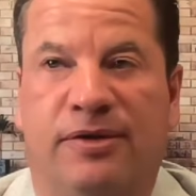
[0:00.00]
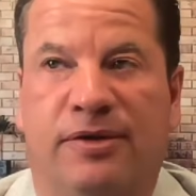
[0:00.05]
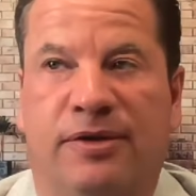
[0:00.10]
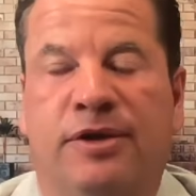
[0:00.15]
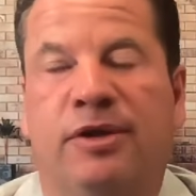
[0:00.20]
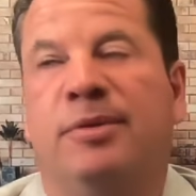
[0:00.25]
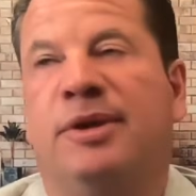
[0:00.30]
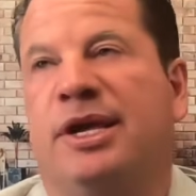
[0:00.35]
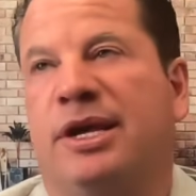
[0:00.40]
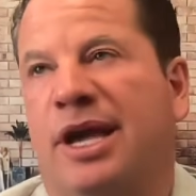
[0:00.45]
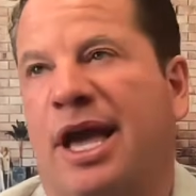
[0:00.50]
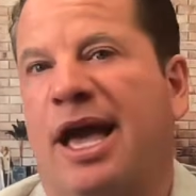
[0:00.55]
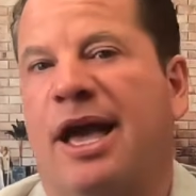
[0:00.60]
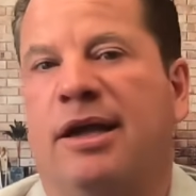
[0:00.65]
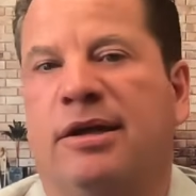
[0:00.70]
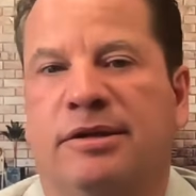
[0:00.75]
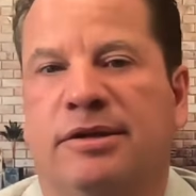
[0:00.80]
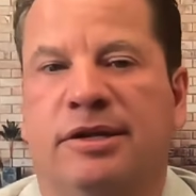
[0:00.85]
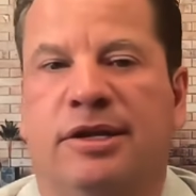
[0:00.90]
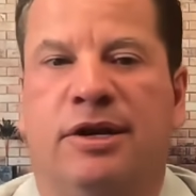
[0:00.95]
You'll be like,
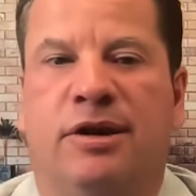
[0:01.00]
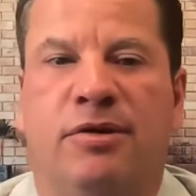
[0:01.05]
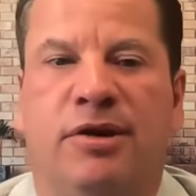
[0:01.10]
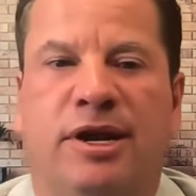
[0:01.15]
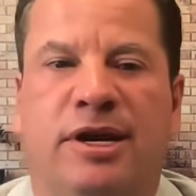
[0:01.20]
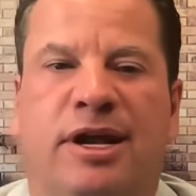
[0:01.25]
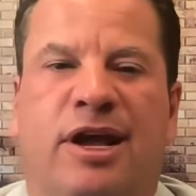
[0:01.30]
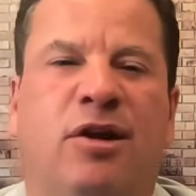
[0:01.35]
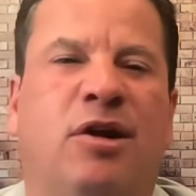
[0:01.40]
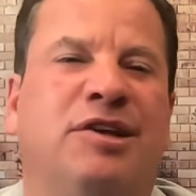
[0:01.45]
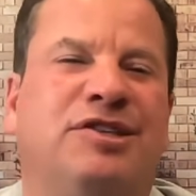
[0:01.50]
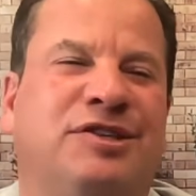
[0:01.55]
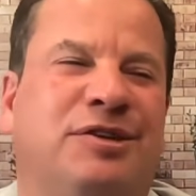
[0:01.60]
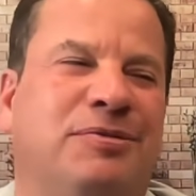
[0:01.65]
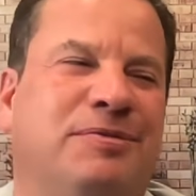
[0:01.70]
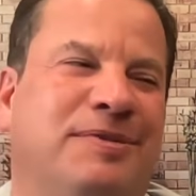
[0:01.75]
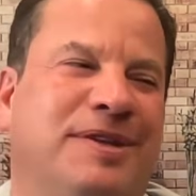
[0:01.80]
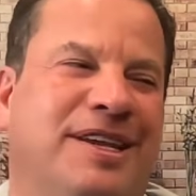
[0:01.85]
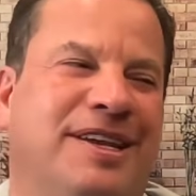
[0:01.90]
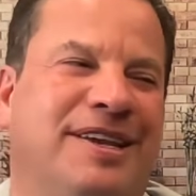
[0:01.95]
you know what? And also,
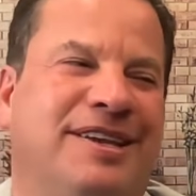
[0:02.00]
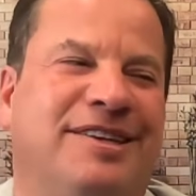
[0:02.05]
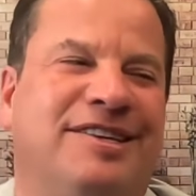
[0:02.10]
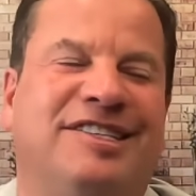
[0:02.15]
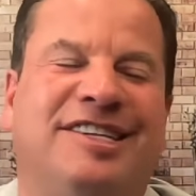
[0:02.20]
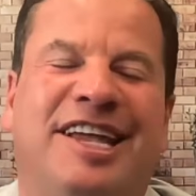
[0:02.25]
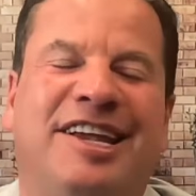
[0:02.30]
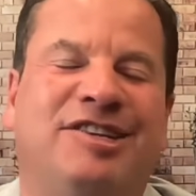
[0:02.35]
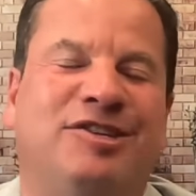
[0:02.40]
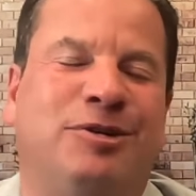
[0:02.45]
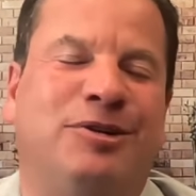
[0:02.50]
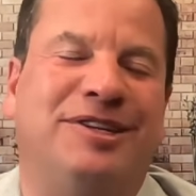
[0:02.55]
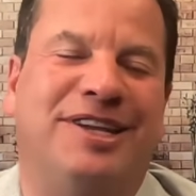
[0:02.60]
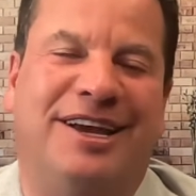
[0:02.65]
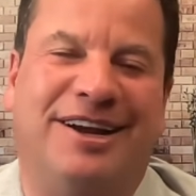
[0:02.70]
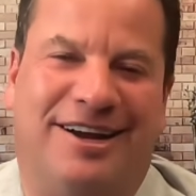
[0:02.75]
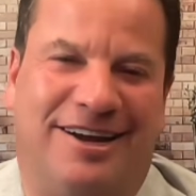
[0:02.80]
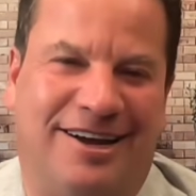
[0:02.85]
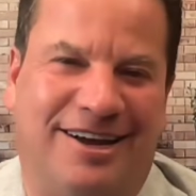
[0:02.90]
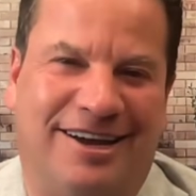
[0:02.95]
the stakes aren't
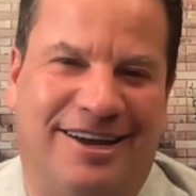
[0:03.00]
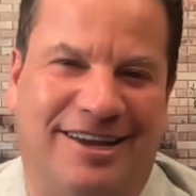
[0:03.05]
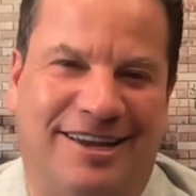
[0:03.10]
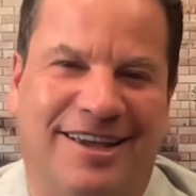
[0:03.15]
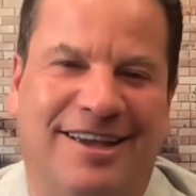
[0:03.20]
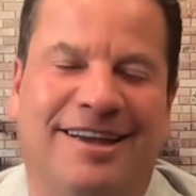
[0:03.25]
that high.